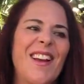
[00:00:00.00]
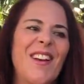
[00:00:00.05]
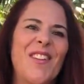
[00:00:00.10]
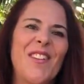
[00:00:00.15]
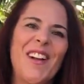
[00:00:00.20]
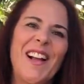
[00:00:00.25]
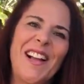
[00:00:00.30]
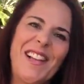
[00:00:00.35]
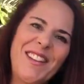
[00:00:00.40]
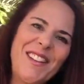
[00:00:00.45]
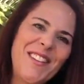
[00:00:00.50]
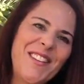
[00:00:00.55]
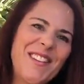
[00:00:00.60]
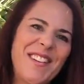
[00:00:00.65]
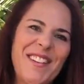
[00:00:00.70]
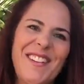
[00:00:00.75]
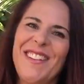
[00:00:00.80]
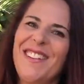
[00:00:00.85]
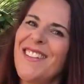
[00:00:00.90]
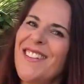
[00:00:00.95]
Well, hello,
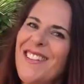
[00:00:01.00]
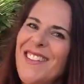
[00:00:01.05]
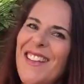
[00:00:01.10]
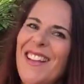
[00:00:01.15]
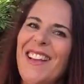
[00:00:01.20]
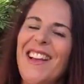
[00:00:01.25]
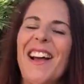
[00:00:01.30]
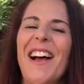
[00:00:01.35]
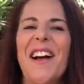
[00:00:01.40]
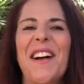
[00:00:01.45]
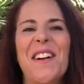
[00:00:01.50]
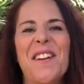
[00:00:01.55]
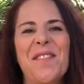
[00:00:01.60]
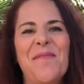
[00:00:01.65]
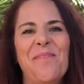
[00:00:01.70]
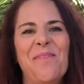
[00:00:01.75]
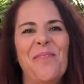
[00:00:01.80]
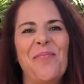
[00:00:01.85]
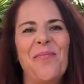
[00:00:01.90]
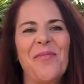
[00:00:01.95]
girls.
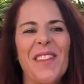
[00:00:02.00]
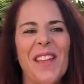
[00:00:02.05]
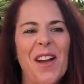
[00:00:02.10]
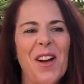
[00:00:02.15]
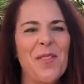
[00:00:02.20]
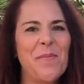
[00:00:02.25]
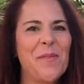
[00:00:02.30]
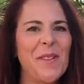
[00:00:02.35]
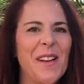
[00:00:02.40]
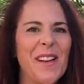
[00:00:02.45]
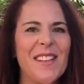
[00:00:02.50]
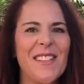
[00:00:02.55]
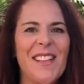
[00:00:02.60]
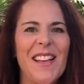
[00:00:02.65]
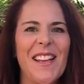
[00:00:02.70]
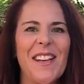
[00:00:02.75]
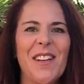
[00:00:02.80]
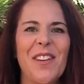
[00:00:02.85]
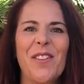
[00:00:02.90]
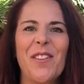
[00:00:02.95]
Hope you guys
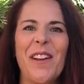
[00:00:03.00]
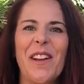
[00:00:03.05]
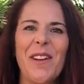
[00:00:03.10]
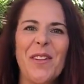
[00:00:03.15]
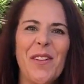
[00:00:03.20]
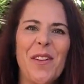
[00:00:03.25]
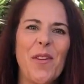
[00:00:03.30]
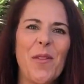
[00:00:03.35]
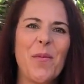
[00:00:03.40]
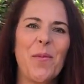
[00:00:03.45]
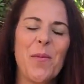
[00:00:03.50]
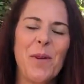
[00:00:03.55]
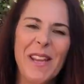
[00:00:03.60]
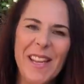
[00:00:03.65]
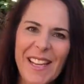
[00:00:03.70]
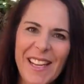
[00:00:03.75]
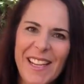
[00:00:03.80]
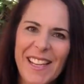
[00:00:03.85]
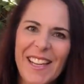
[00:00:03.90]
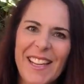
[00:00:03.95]
had a great week.